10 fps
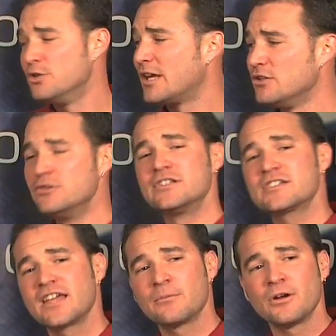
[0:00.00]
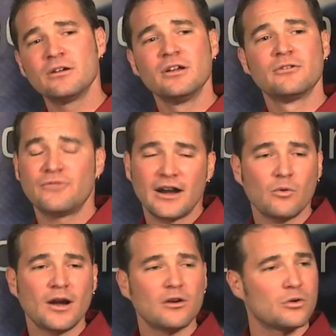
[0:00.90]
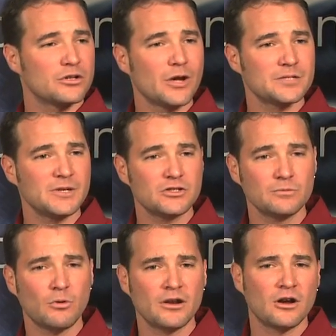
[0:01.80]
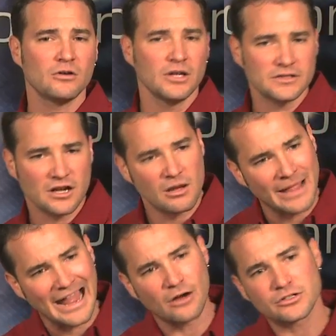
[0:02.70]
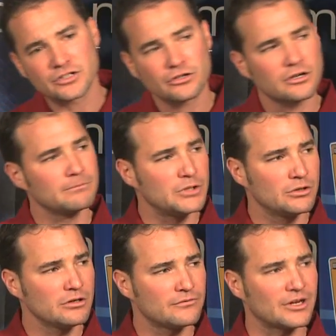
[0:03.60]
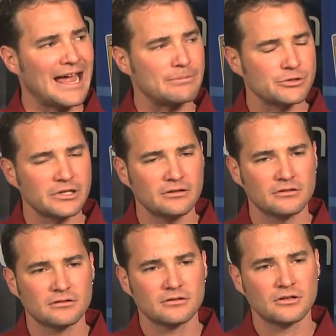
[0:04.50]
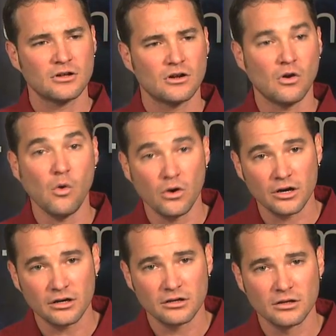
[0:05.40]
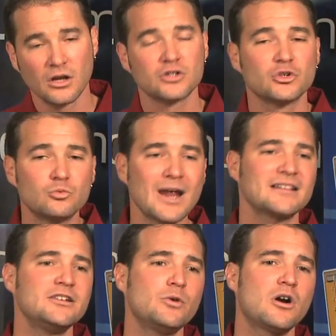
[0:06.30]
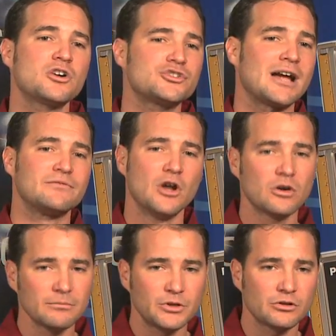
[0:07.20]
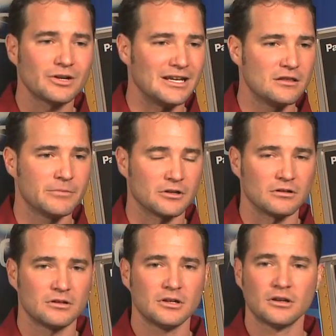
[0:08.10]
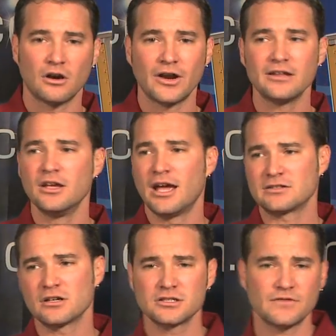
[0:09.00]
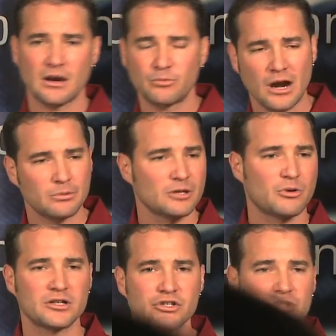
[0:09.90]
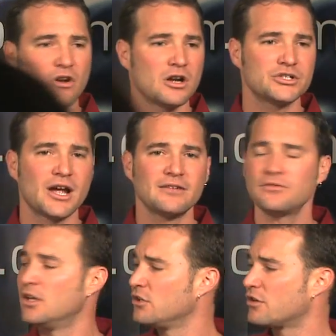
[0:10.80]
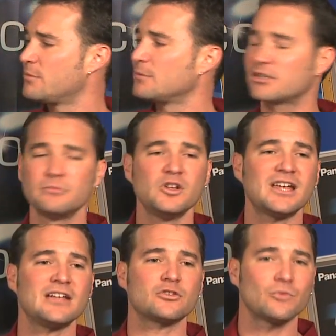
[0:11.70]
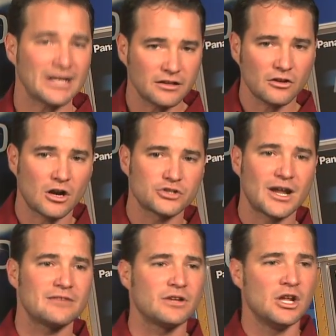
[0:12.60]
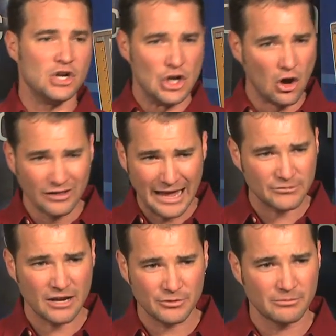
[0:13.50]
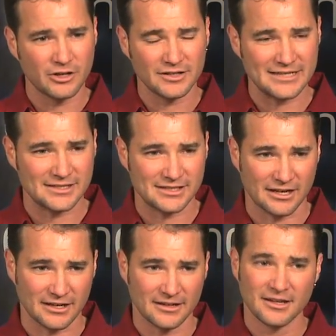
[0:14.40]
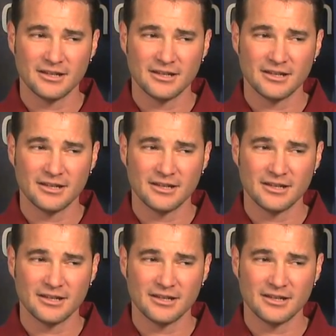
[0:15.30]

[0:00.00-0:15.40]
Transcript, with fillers: you can use this camera, FireWire or USB 2.0, to come out to your computer for capturing, or directly to a hard drive, no computer in the middle. All right? As long as you've got a properly partitioned hard drive, you're going to be able to communicate directly to the hard drive, no laptop in the middle necessary.